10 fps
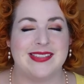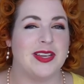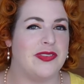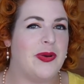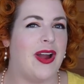
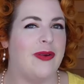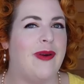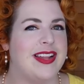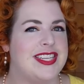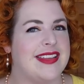So if you are
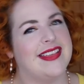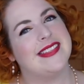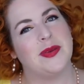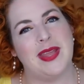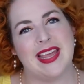watching
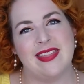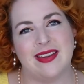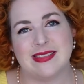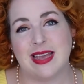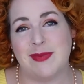this the weekend
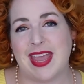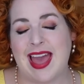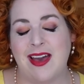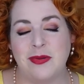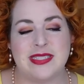that it's coming
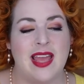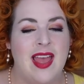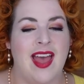out,